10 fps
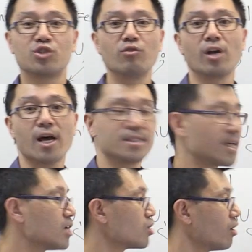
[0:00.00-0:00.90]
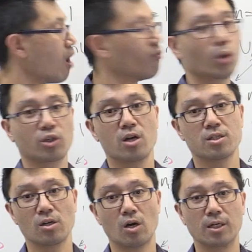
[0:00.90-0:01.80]
generalization of what
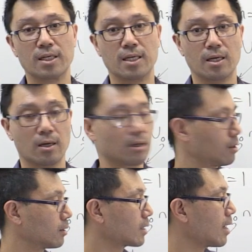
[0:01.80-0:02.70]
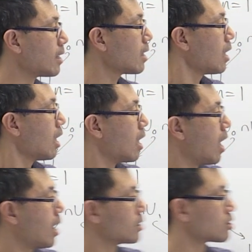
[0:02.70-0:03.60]
goes on here. Okay,
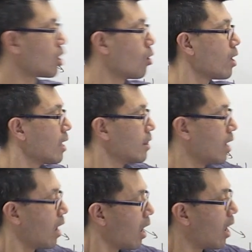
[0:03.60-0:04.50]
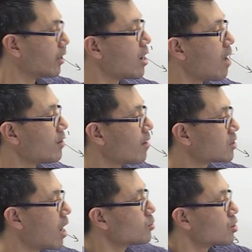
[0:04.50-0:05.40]
so I don't have enough
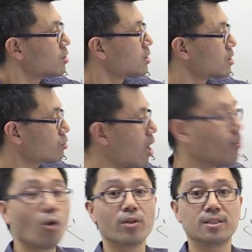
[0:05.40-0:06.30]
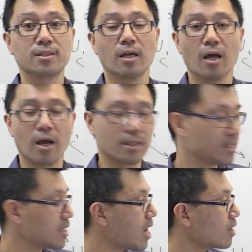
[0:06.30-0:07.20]
time to describe all the
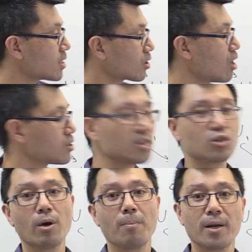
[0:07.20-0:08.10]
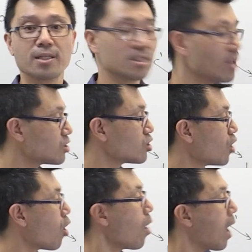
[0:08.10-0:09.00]
details that goes into it, but it's nice to
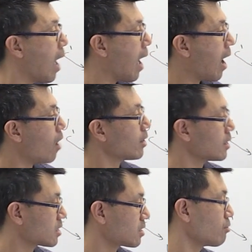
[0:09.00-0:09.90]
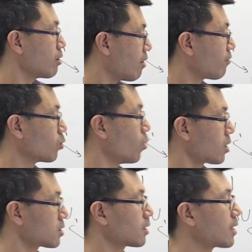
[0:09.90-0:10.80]
know how his theory roughly
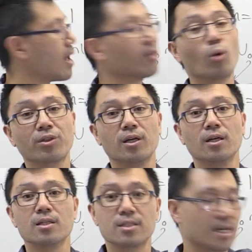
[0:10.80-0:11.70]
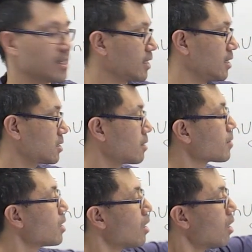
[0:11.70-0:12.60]
works, okay, and what the setting is.
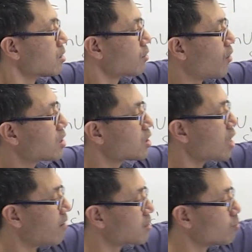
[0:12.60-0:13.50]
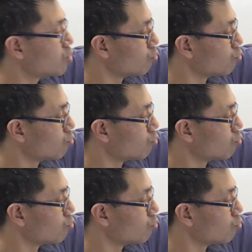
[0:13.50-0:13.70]
So first you have some